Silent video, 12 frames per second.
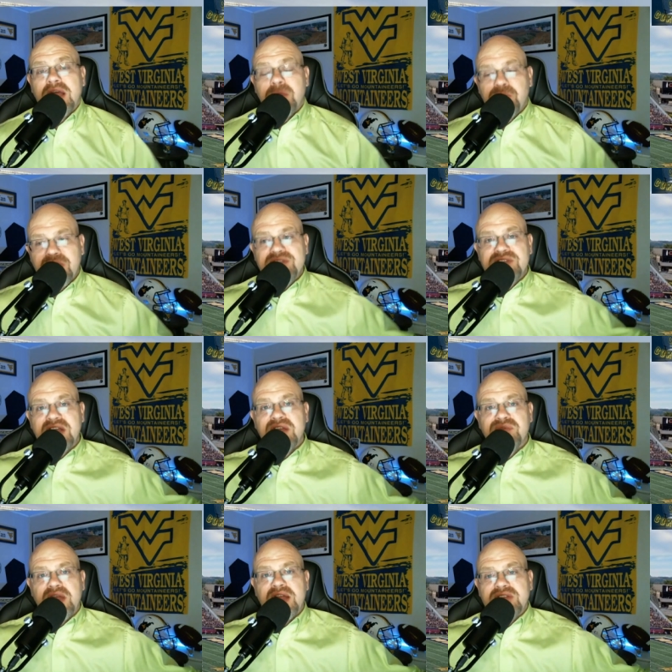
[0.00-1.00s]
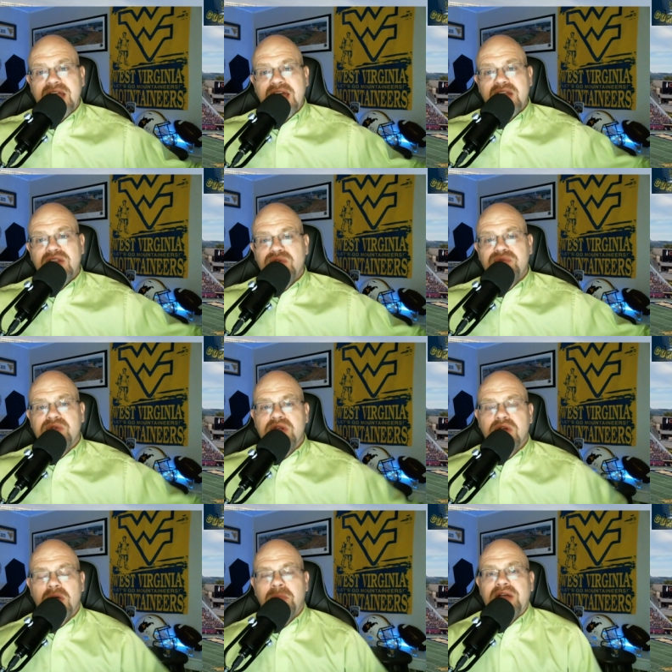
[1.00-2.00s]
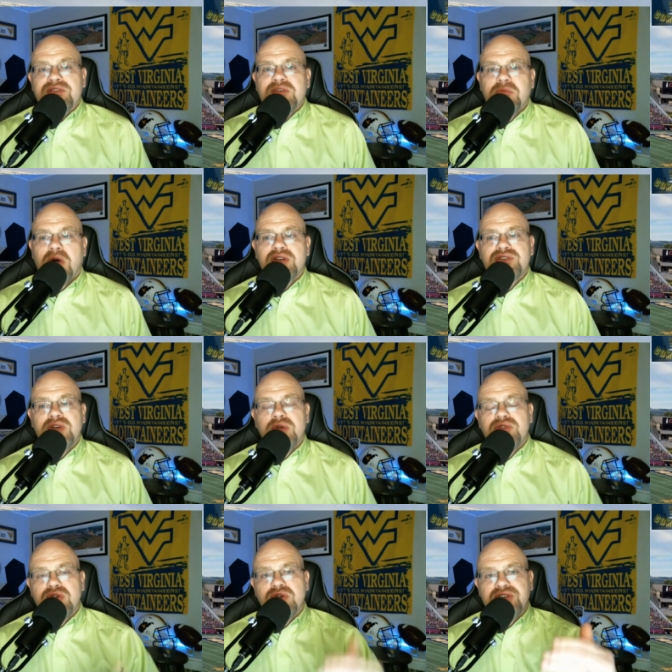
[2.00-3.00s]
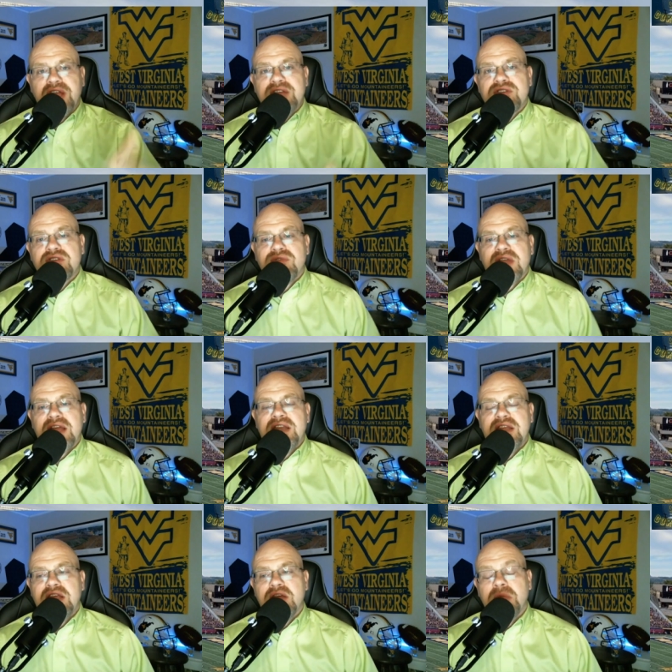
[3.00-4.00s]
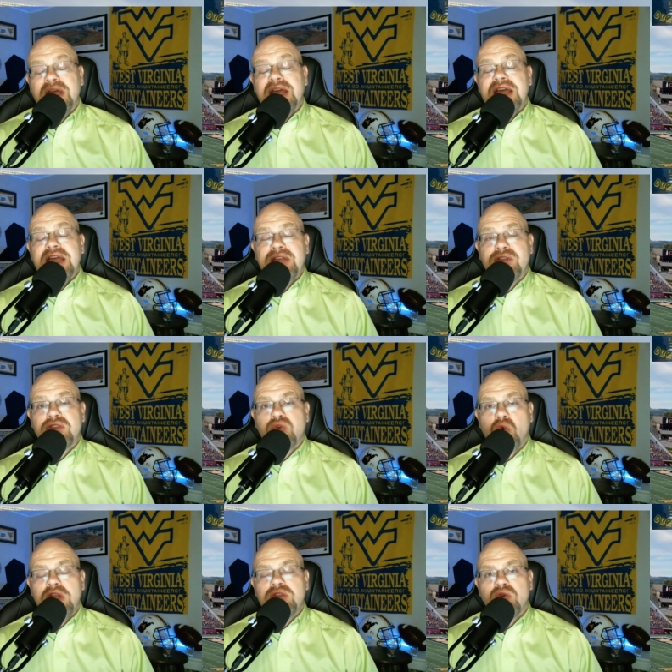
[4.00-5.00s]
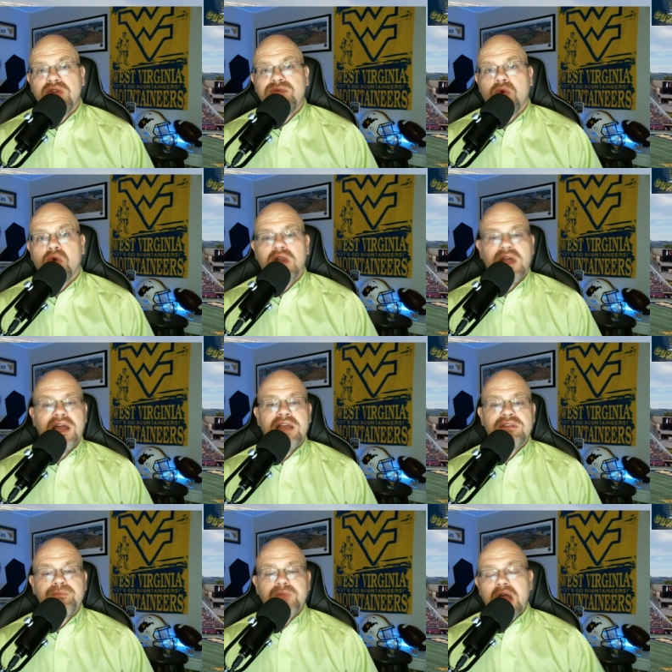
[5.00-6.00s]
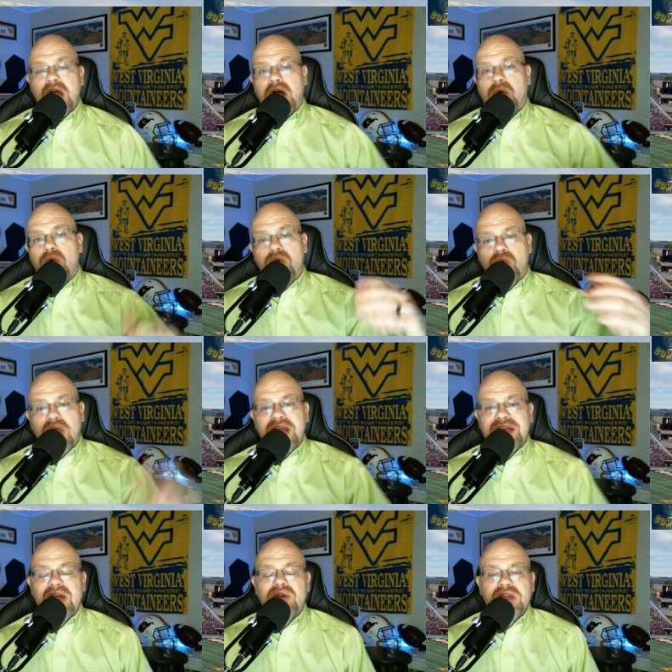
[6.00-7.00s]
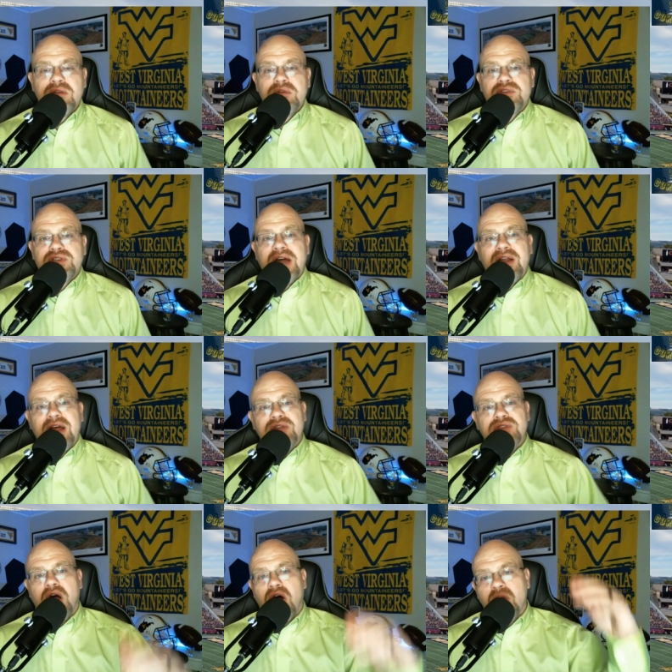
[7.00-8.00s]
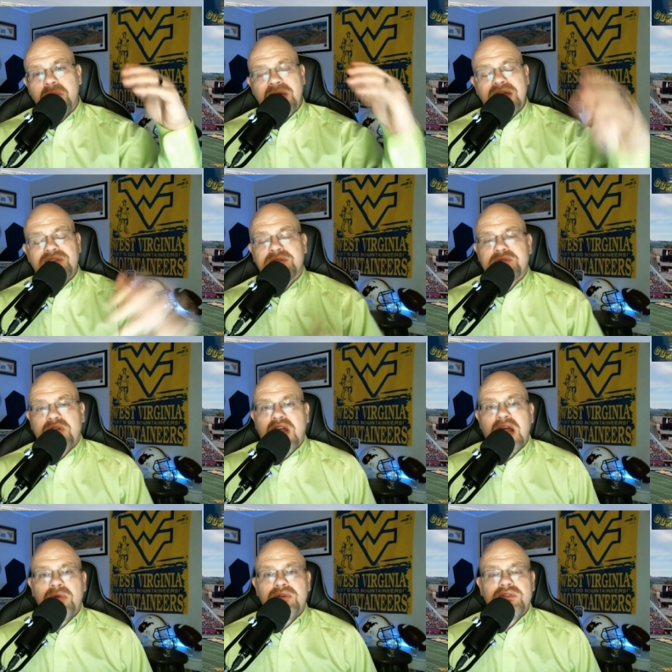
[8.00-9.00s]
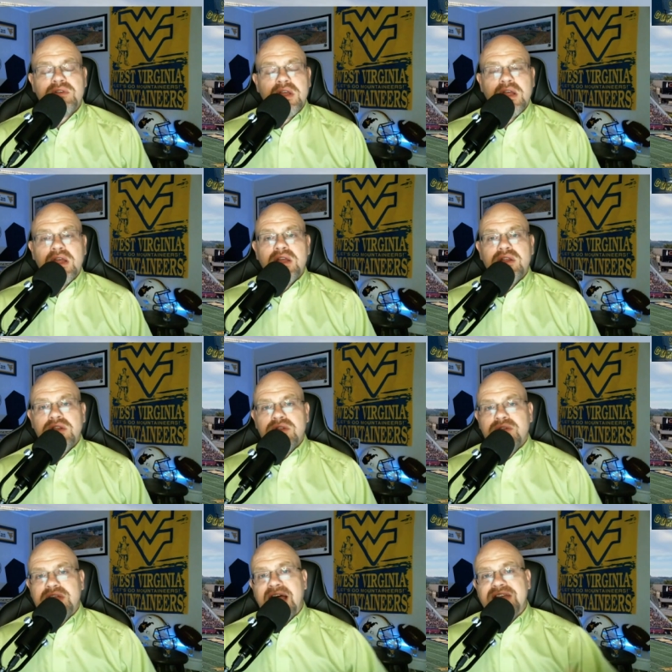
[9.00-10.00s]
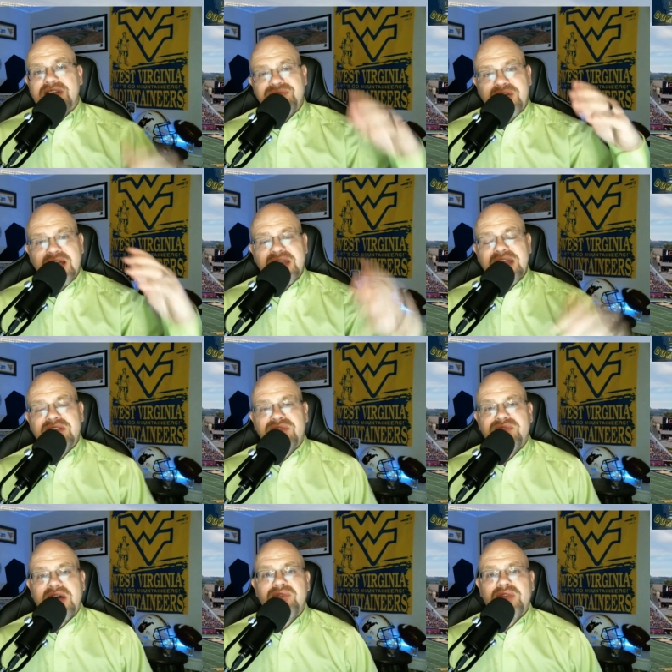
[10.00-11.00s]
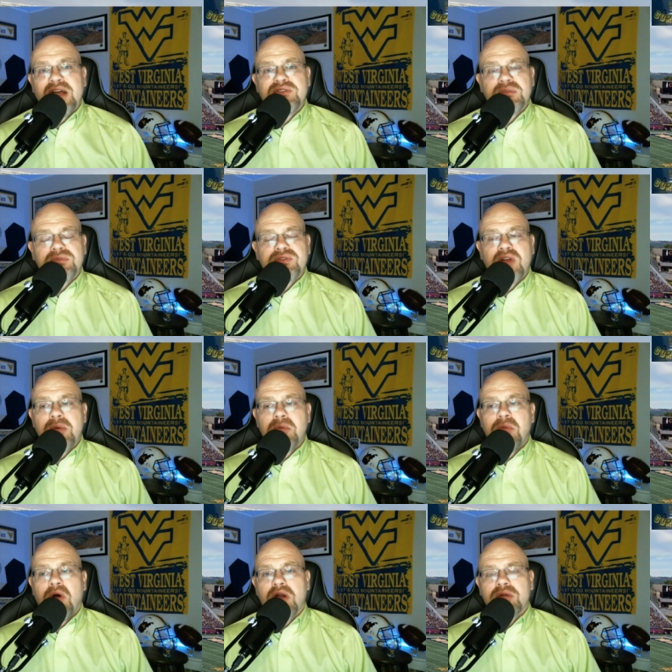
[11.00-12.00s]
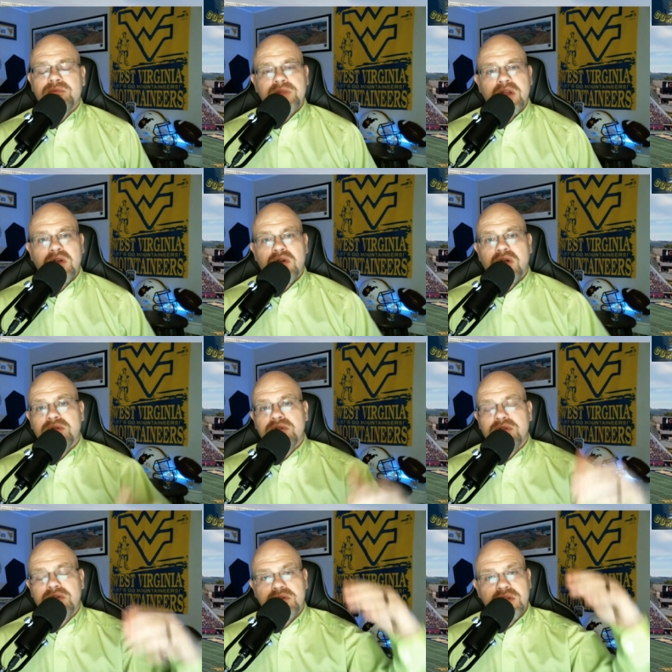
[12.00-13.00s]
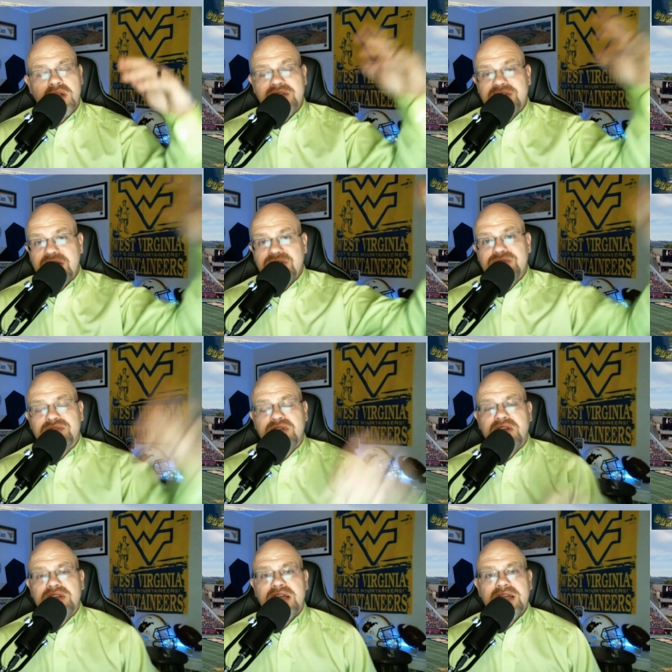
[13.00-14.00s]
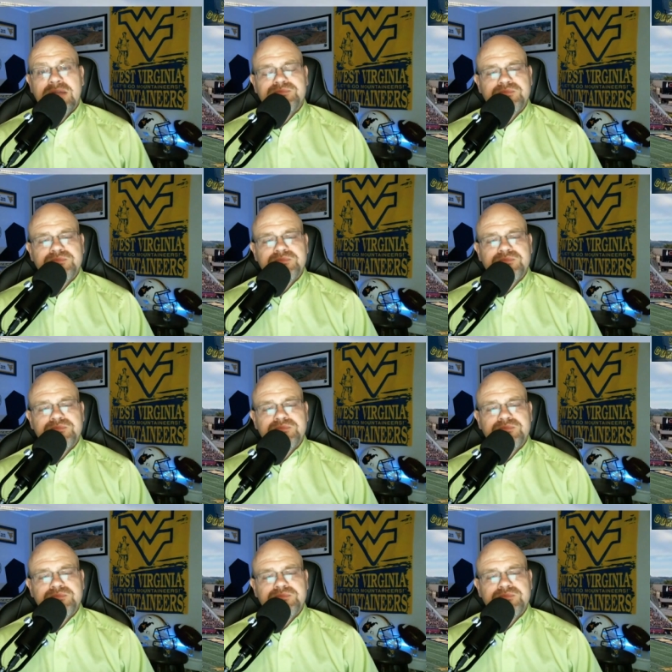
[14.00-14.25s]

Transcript: Penn State fans, how do you feel about Samaj Jones and your chances of landing him in the twenty twenty-four class? I want to right now give a shout-out to all of my subscribers. Guys, I finally hit the five thousand subscriber mark here on it's Easter Sunday.